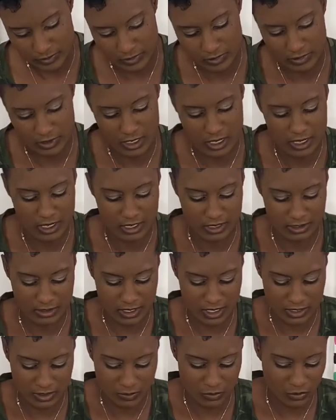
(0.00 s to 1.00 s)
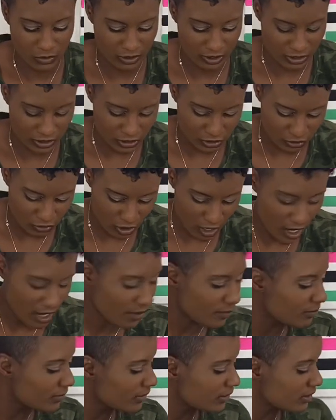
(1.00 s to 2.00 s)
Okay, that's more than a drop,
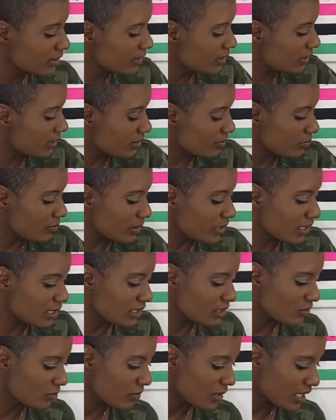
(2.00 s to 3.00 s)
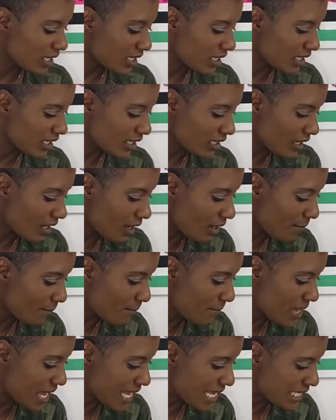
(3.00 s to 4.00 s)
but it'll make it
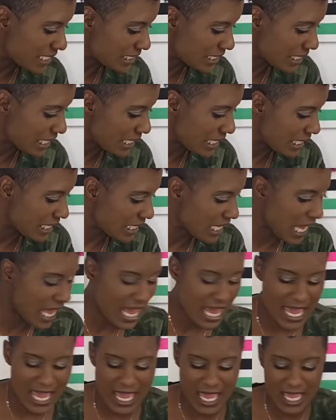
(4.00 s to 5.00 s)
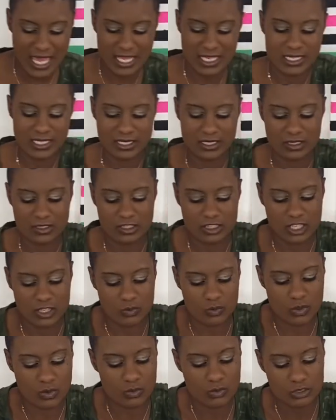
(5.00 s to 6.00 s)
amazing. And then
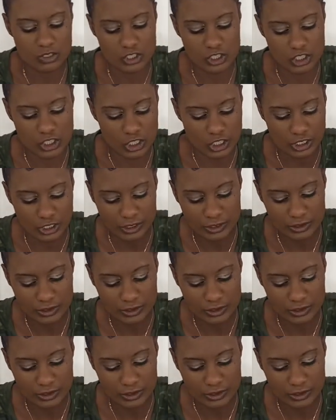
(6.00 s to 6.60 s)
we will stir.